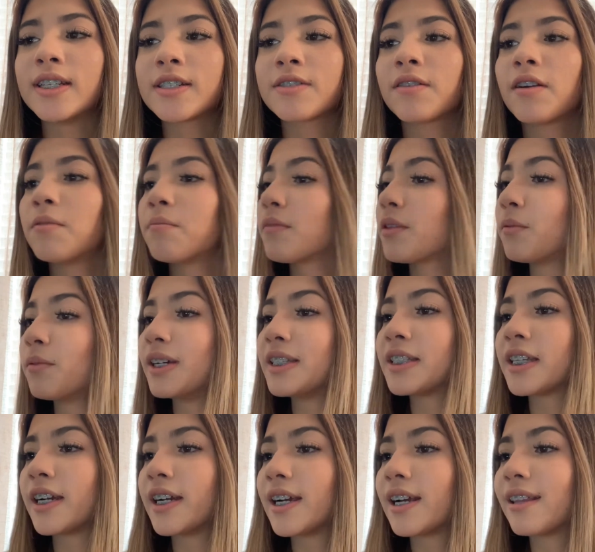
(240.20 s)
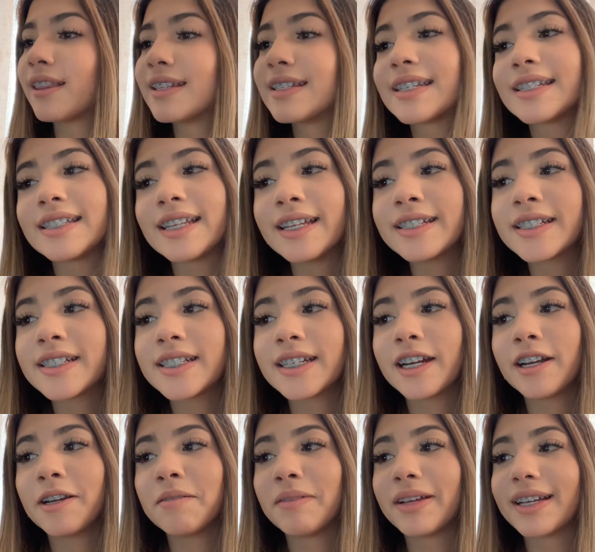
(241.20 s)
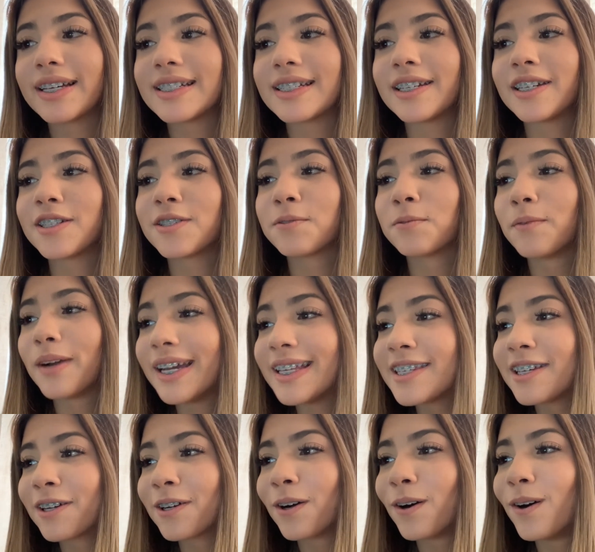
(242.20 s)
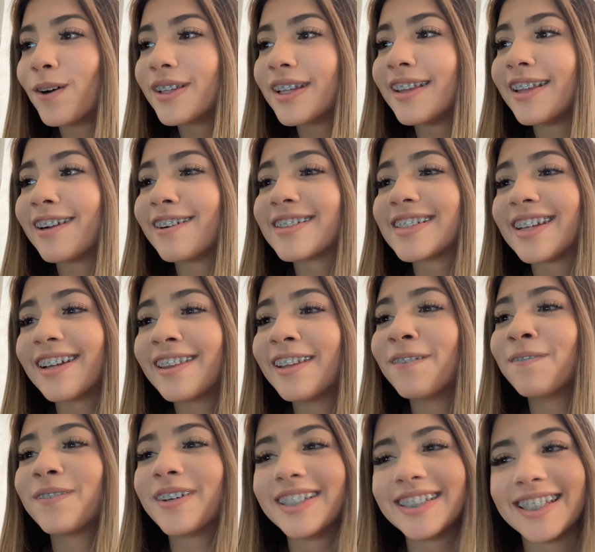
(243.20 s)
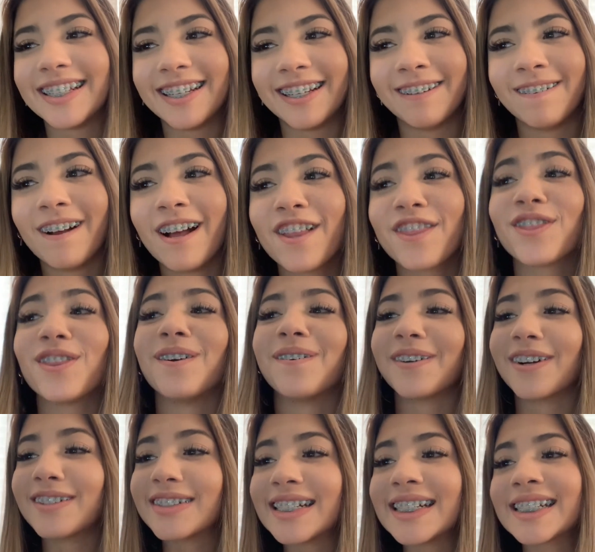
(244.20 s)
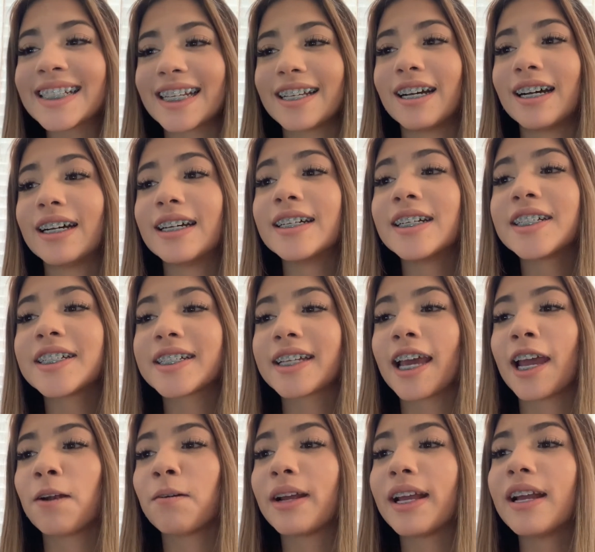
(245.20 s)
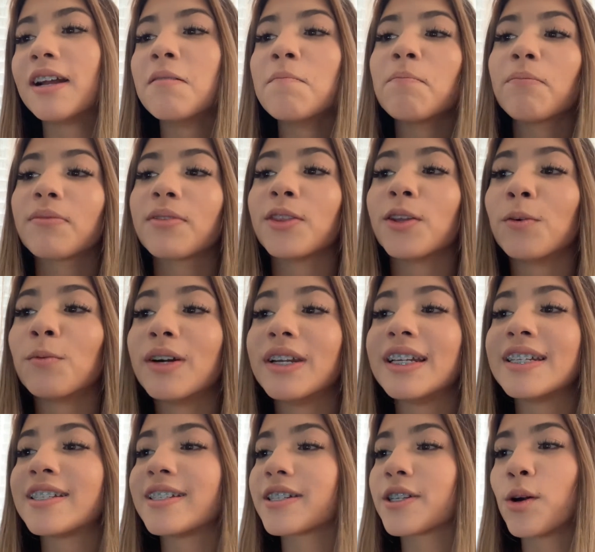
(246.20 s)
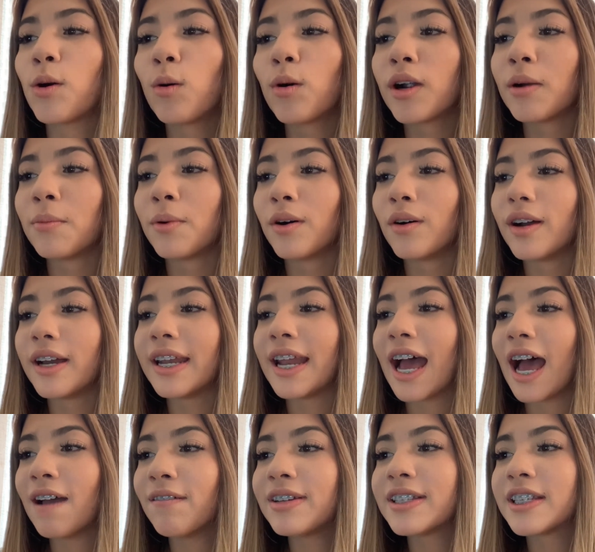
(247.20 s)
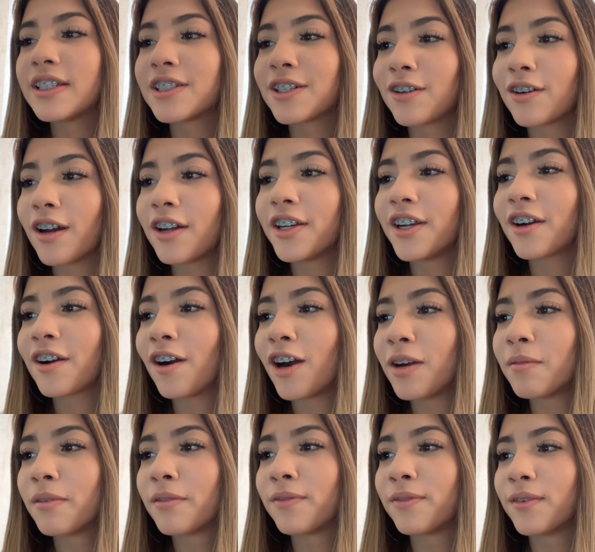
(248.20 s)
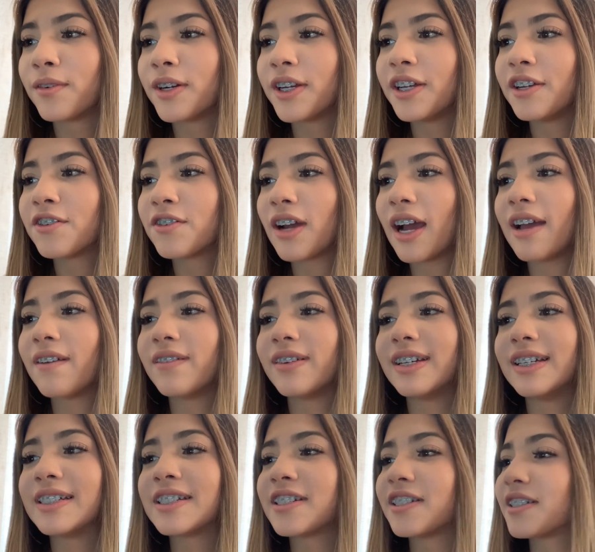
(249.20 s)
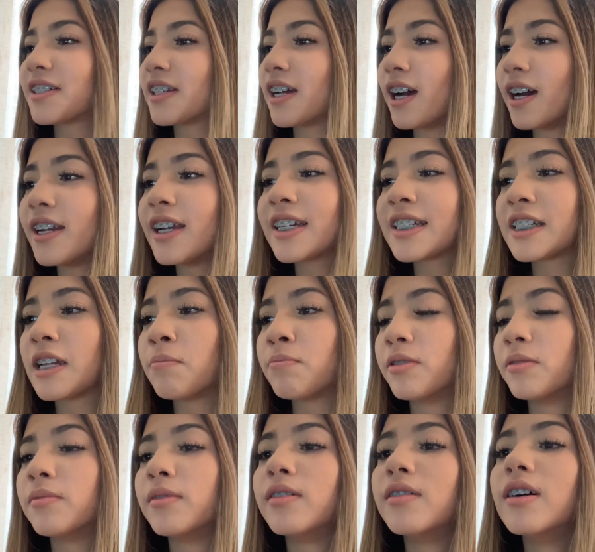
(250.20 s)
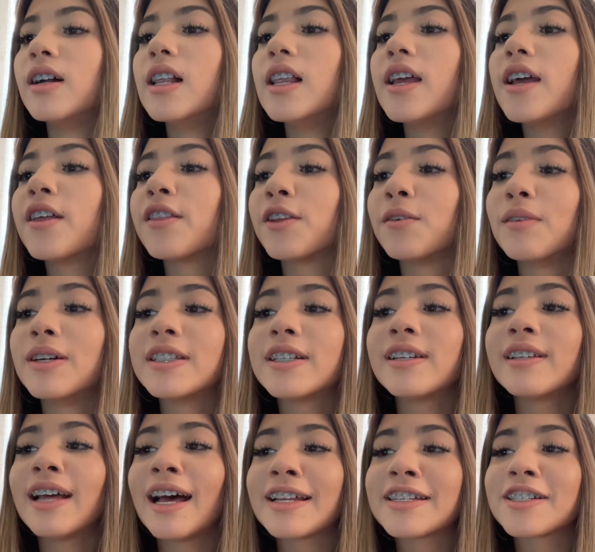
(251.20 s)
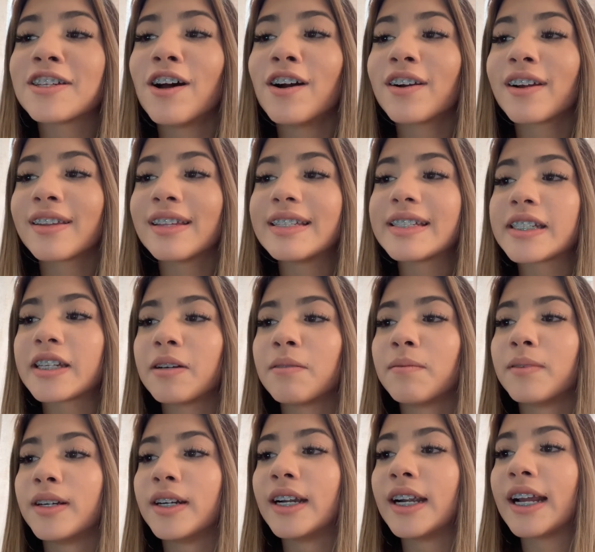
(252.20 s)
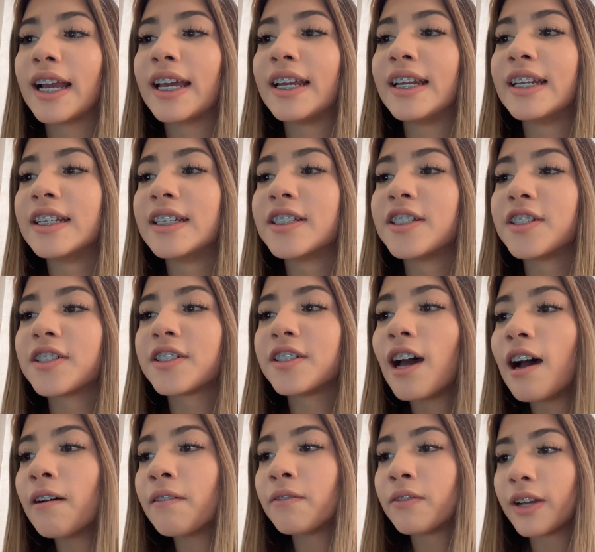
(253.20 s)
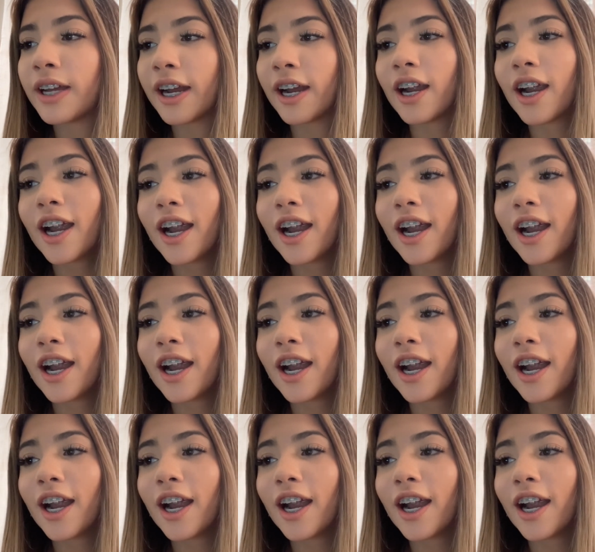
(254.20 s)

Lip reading: from the winter. This is necessary because it is way too cold and there is nothing fun to do. The roads are scary, the wind is just horrible, and having to turn on your car before you drive is just unacceptable. The winter lasts longer than summer, and it is just not fair.